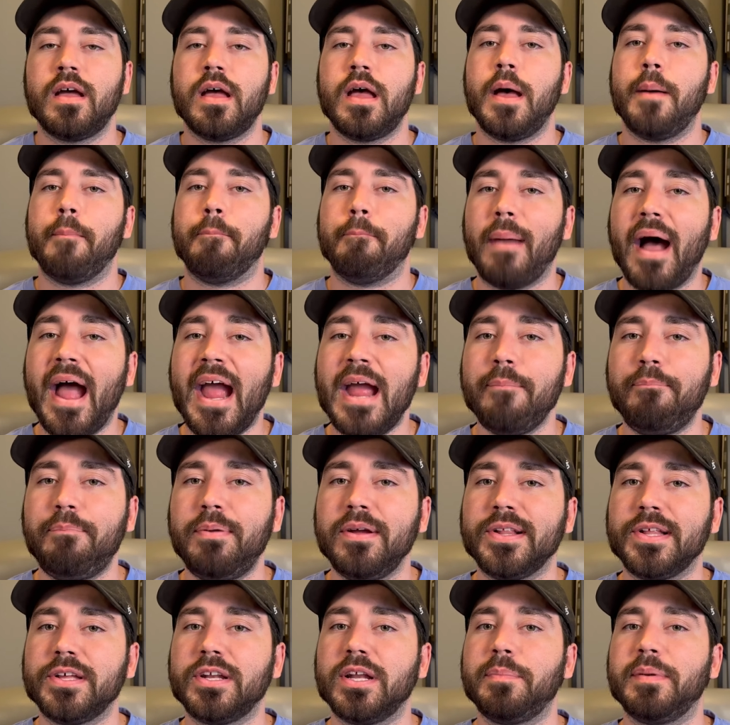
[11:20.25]
Might be
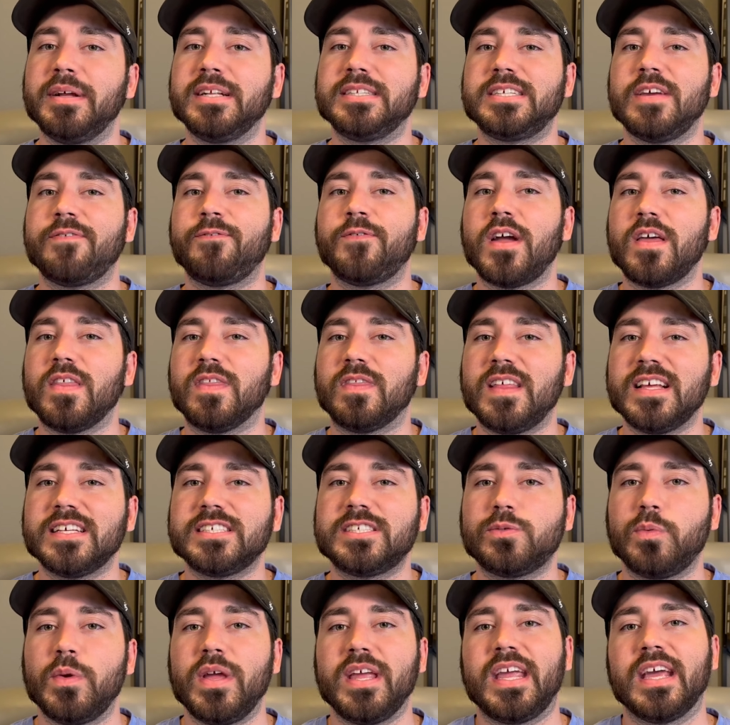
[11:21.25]
a little bit different
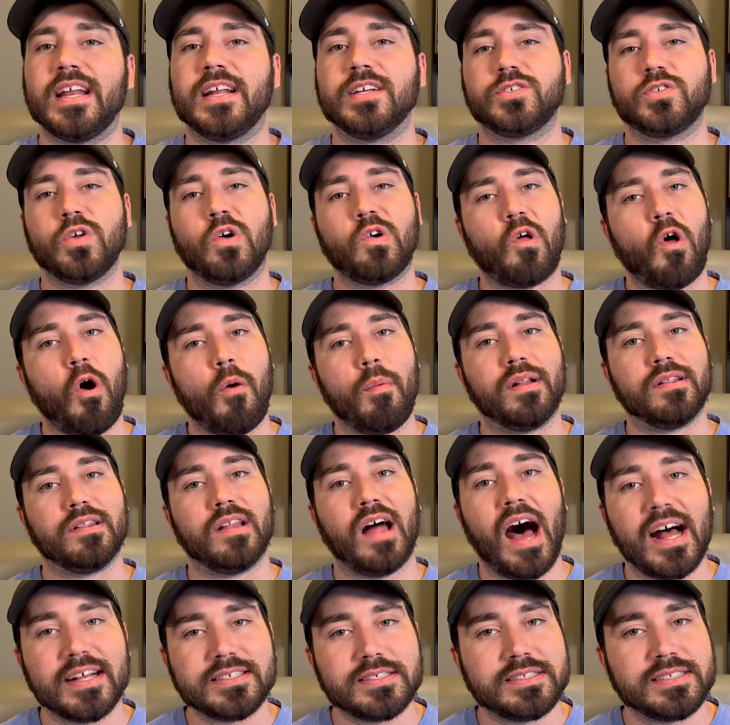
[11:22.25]
this weekend as Oklahoma
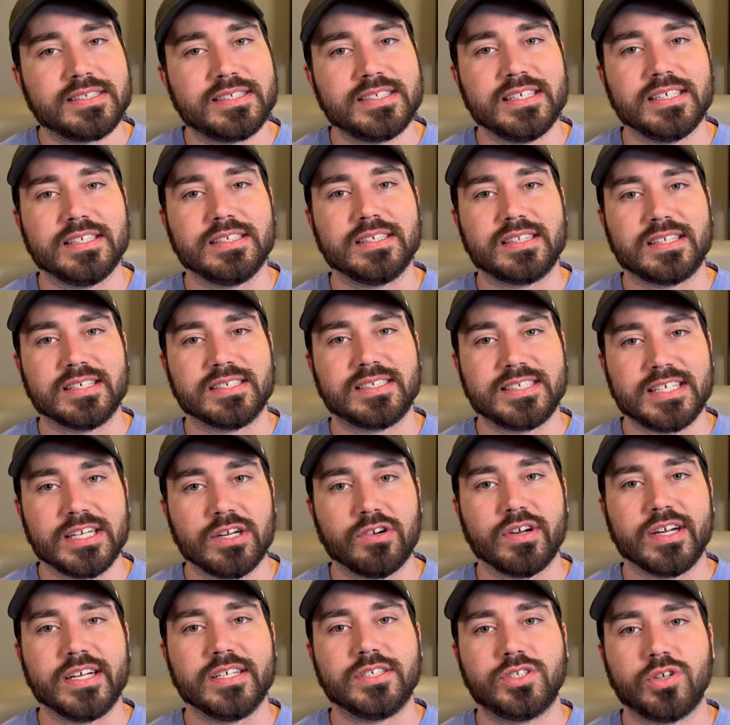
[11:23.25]
lost the
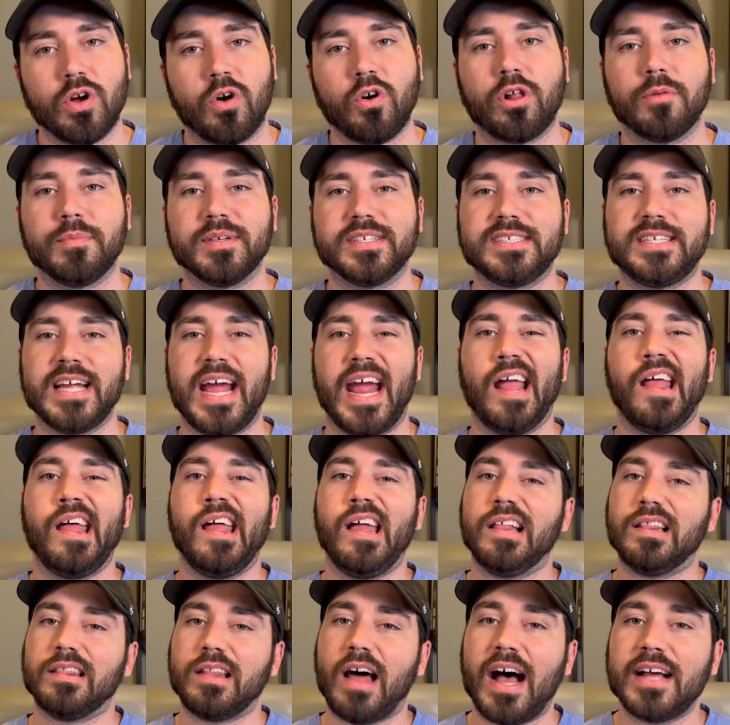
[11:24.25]
series to Oklahoma State,
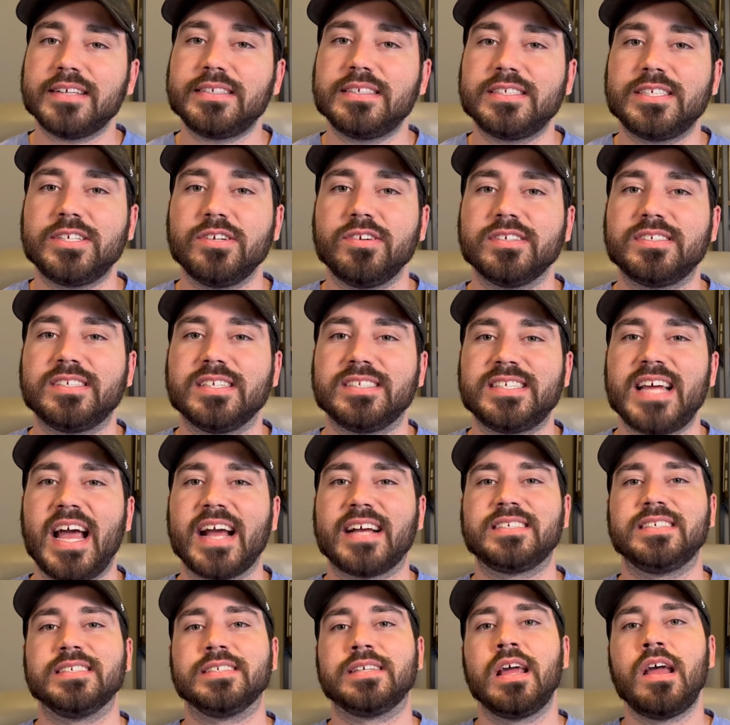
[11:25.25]
lost the series to
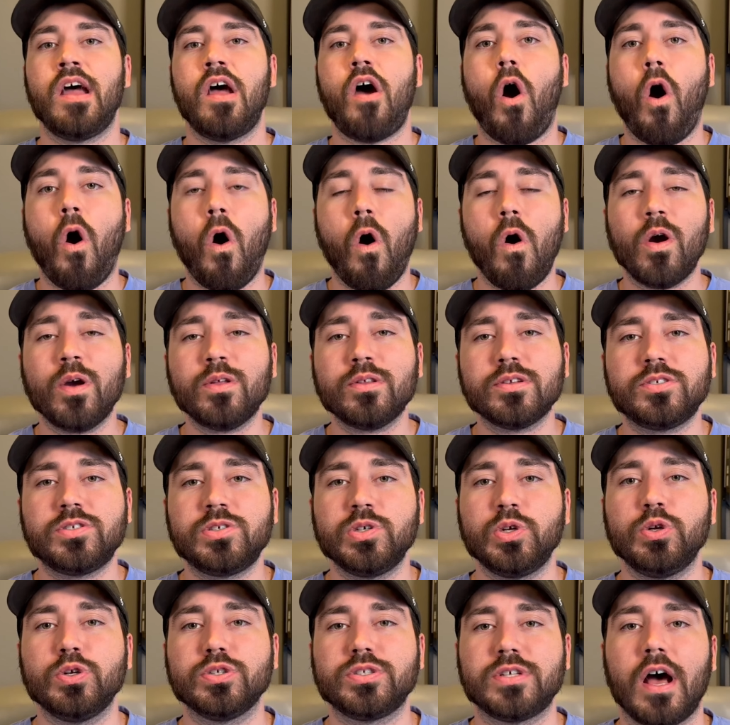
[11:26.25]
Texas. Are the
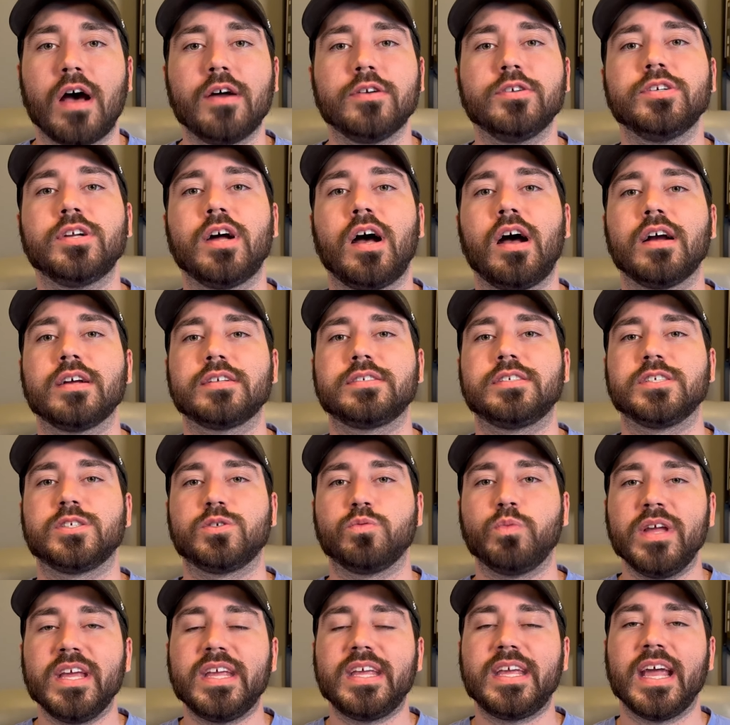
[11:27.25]
Sooners underdogs this
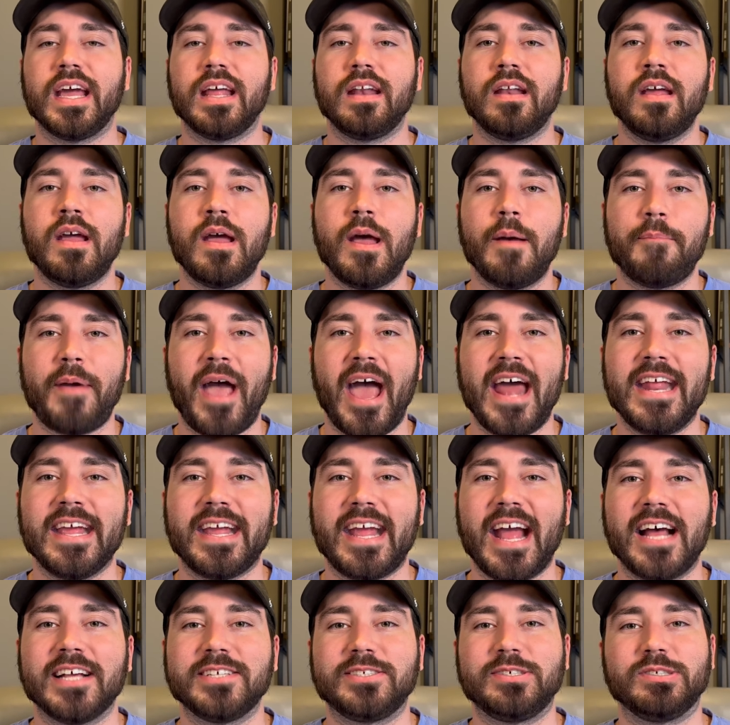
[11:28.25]
weekend? Patty
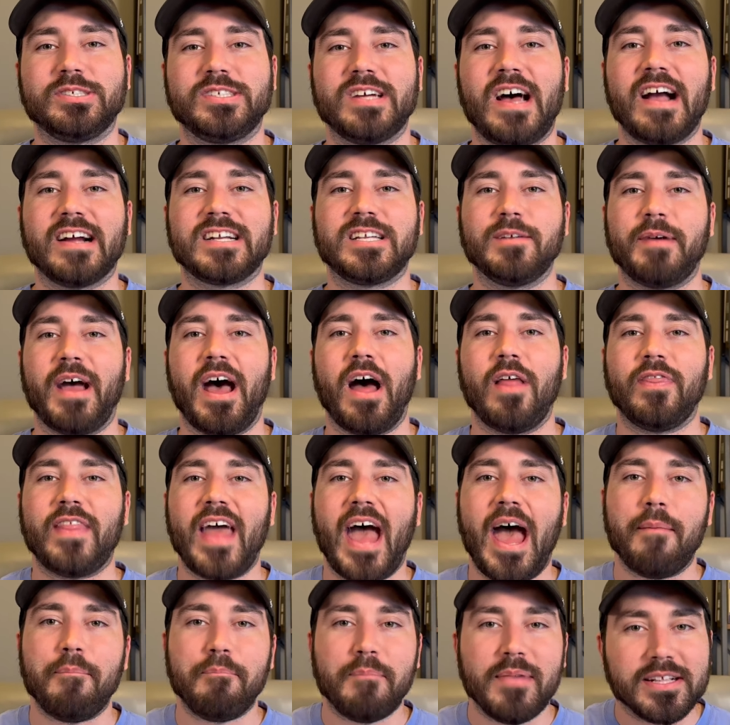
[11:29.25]
Gasso talked about
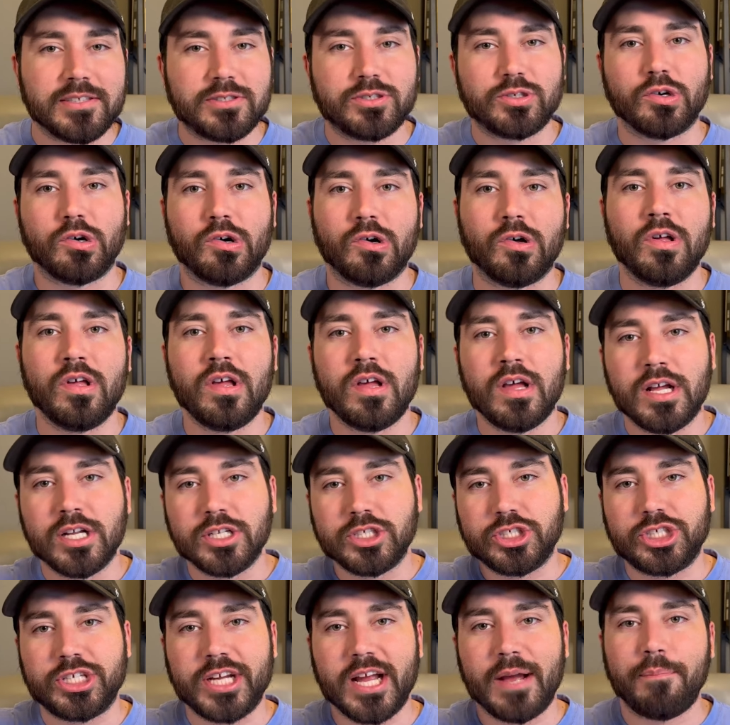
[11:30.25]
that mental
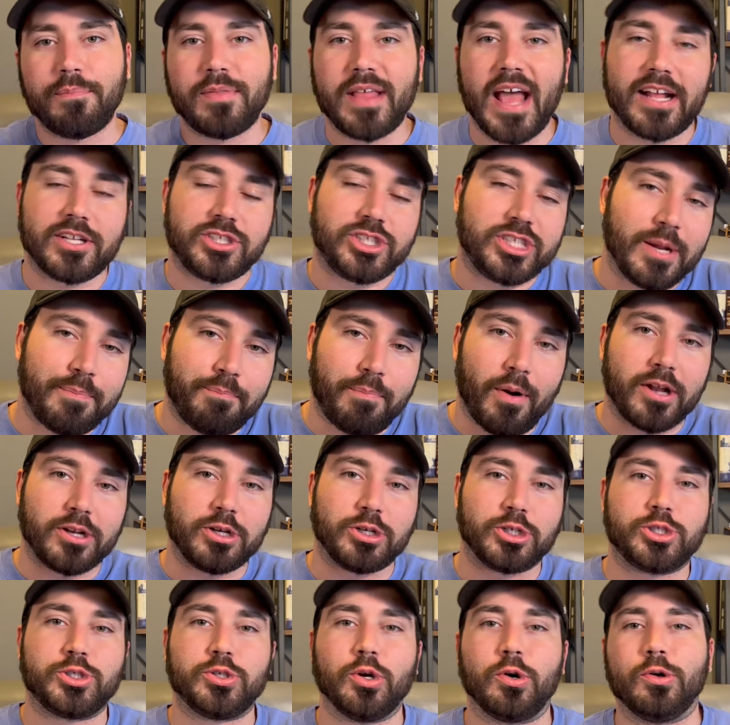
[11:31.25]
chip, that chip on your
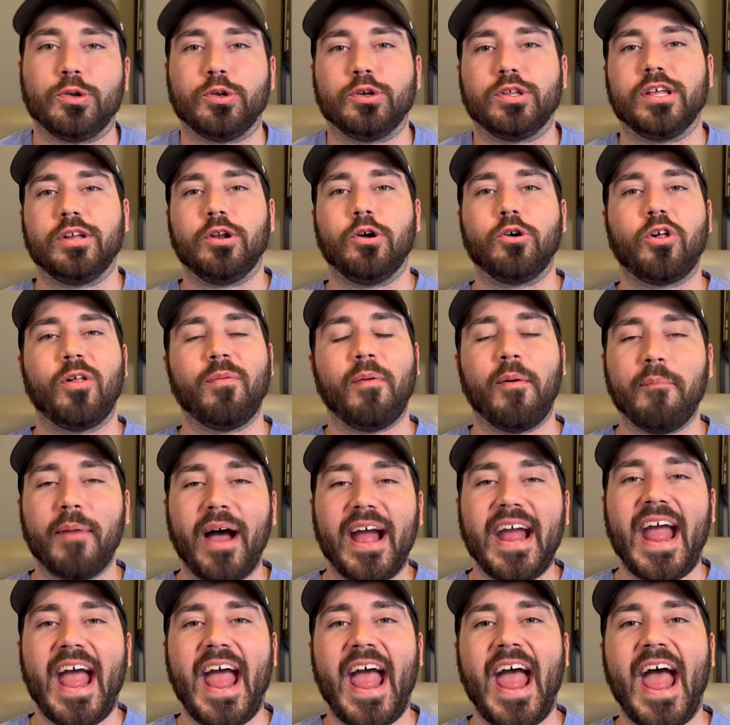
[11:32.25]
shoulder that Oklahoma
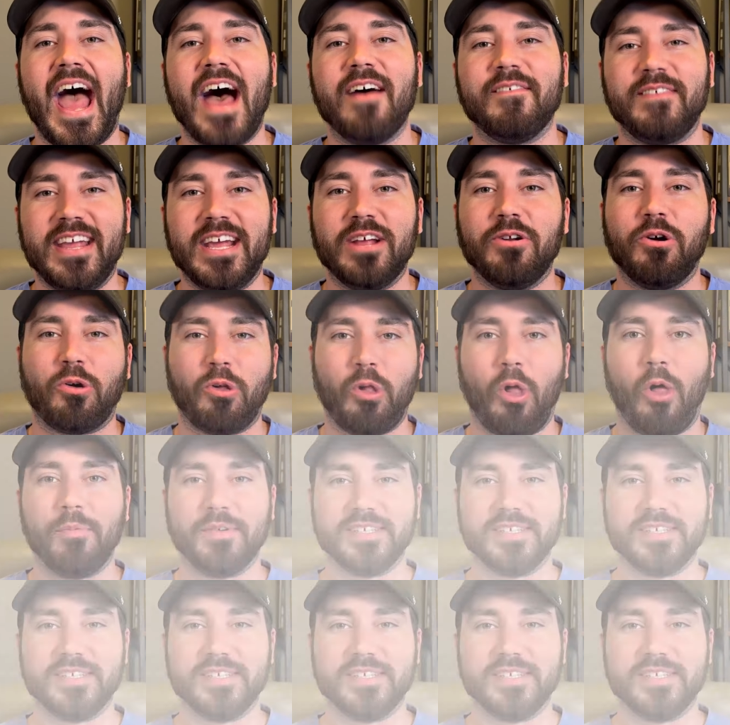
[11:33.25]
might have in Oklahoma